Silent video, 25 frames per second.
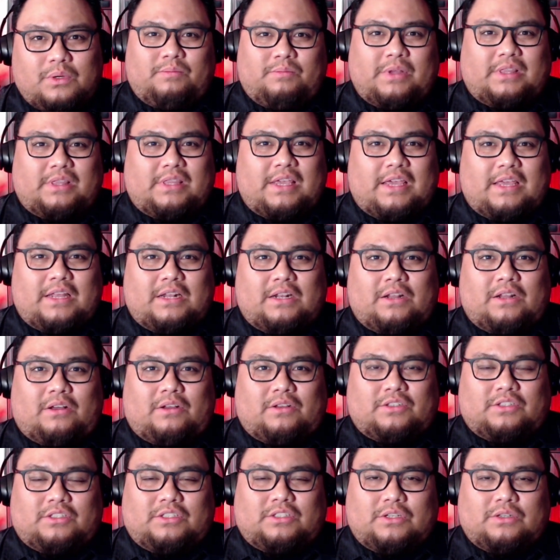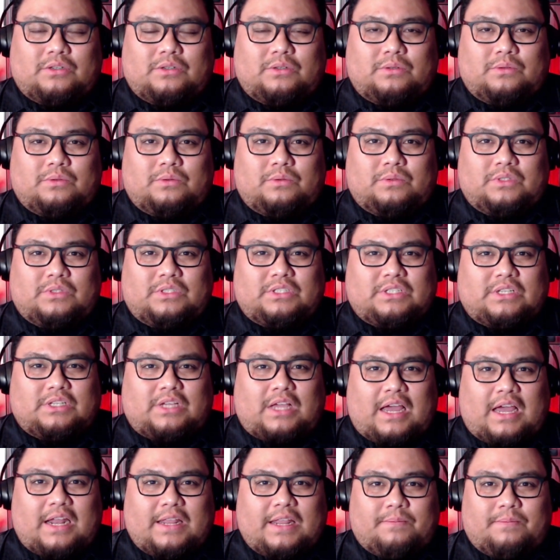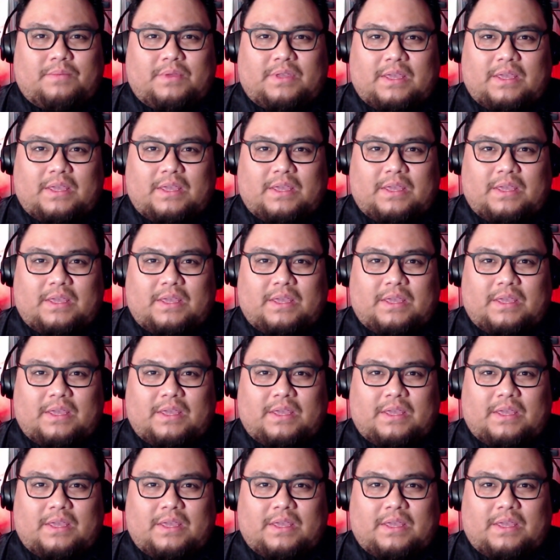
But then also Scott M.